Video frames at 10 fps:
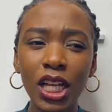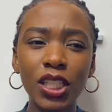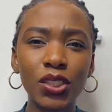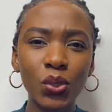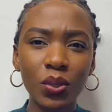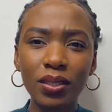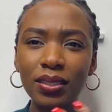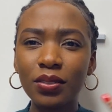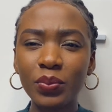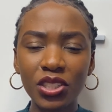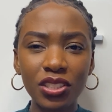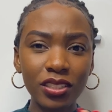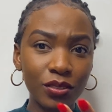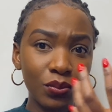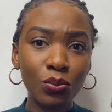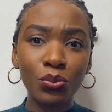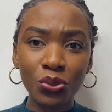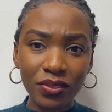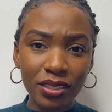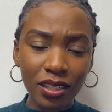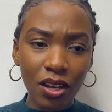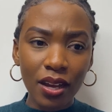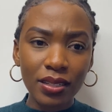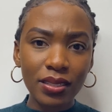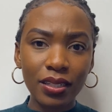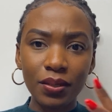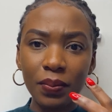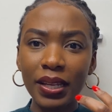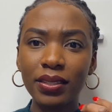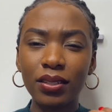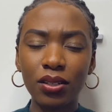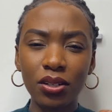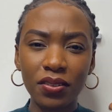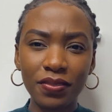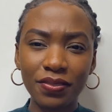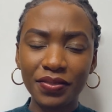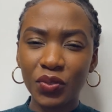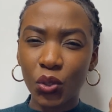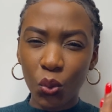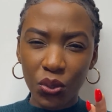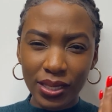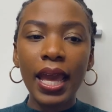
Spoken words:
So this machine moves a lot, it makes a lot of noise.